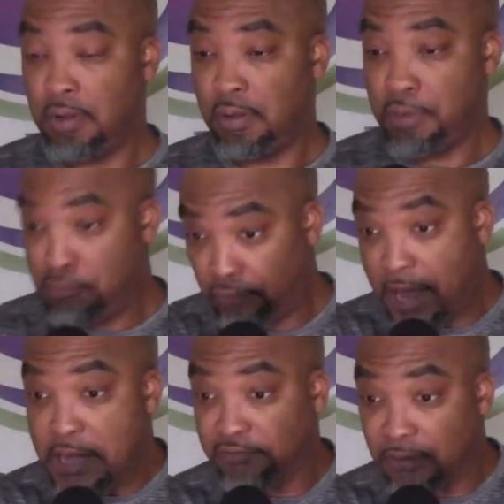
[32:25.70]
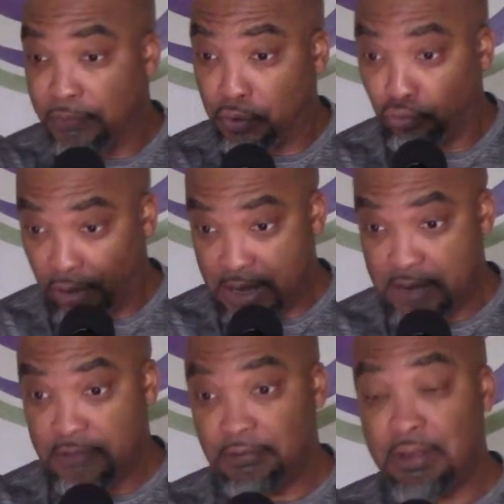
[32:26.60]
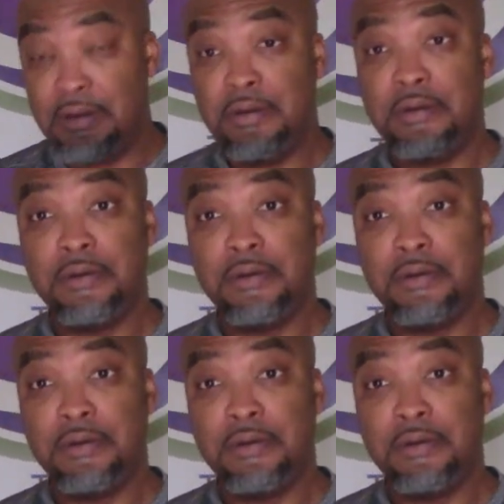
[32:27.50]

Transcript: be raised from the grave. And